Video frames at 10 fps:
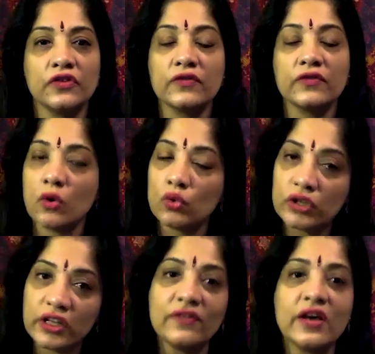If the
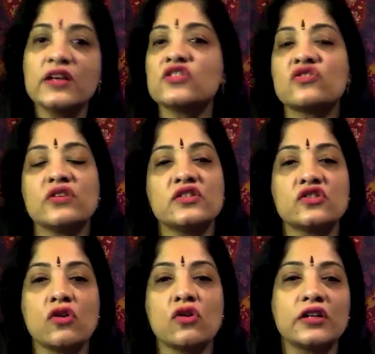only way history is
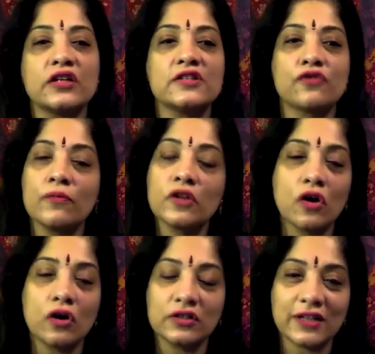taught is from the
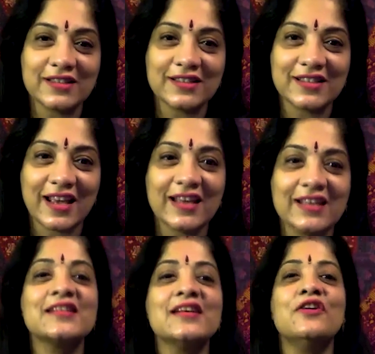colonizer's
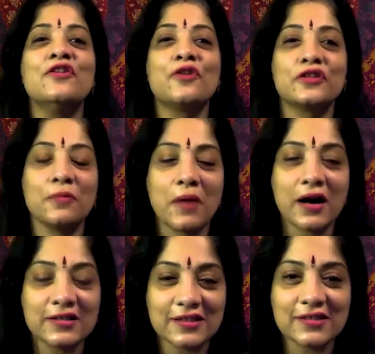gaze or the
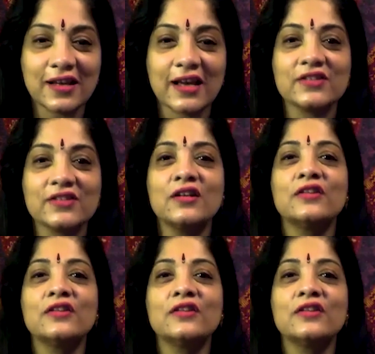Marxist gaze,